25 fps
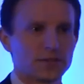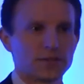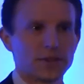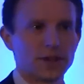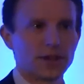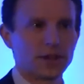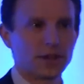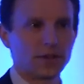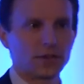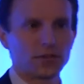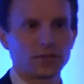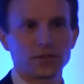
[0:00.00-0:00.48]
of
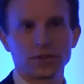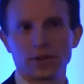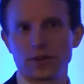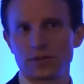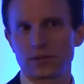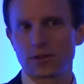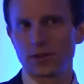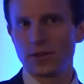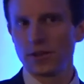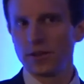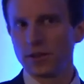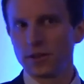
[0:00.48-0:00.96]
Things
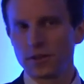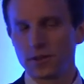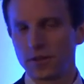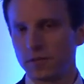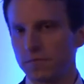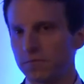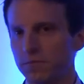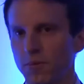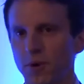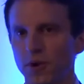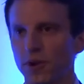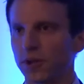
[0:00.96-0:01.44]
that
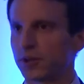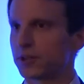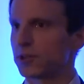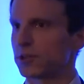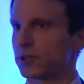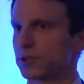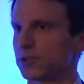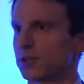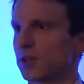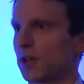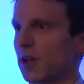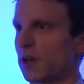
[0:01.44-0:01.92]

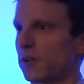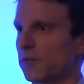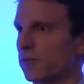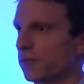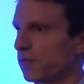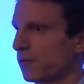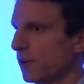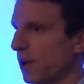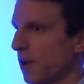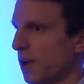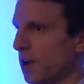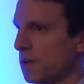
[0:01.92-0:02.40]
monitor
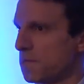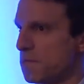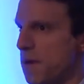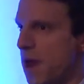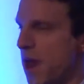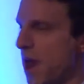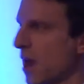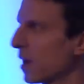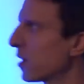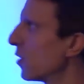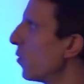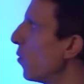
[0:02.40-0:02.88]
stuff,
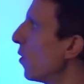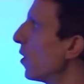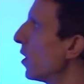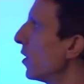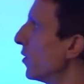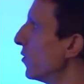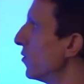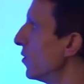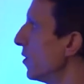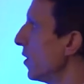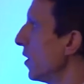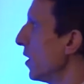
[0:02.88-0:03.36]
air
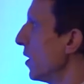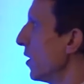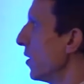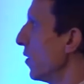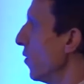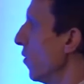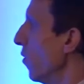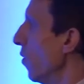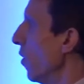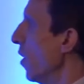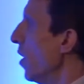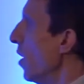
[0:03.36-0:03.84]
quality
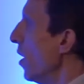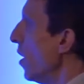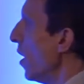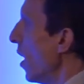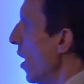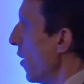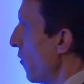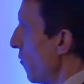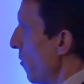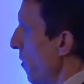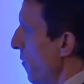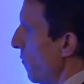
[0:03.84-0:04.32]
or
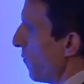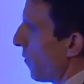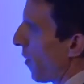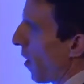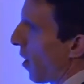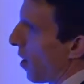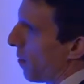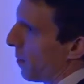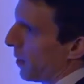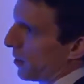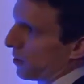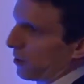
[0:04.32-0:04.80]
other
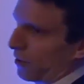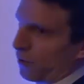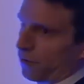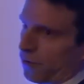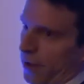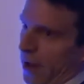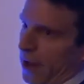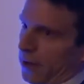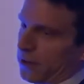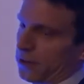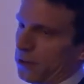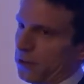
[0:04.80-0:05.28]
environmental
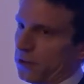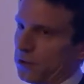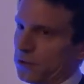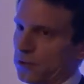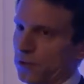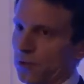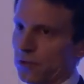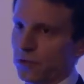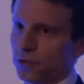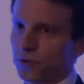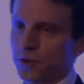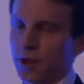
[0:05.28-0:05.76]

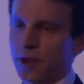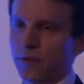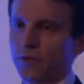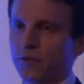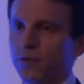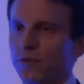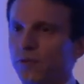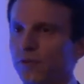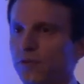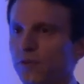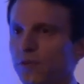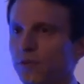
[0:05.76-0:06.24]
factors or
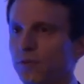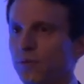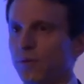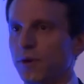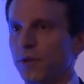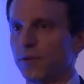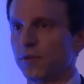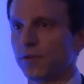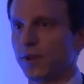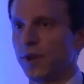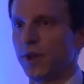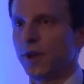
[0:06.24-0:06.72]
stuff to do
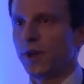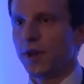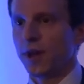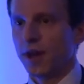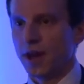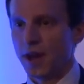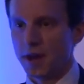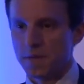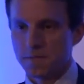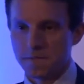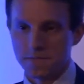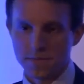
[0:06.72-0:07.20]

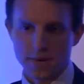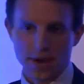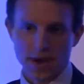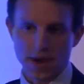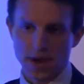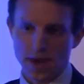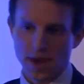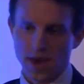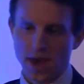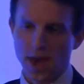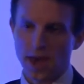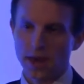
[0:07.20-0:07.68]
with
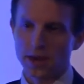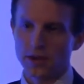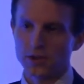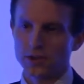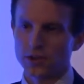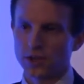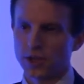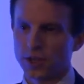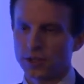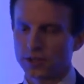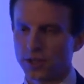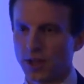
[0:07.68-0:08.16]

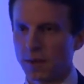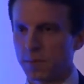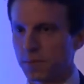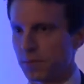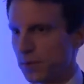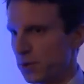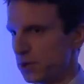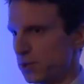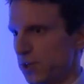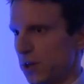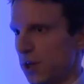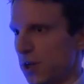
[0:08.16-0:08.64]
energy,
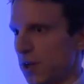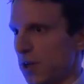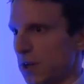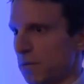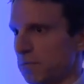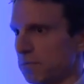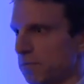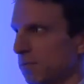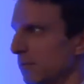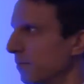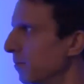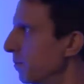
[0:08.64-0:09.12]

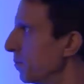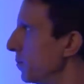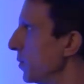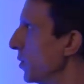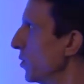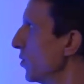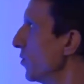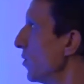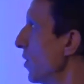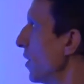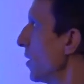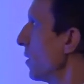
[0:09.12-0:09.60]
temperature,
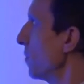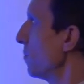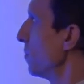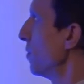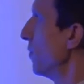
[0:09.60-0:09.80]
building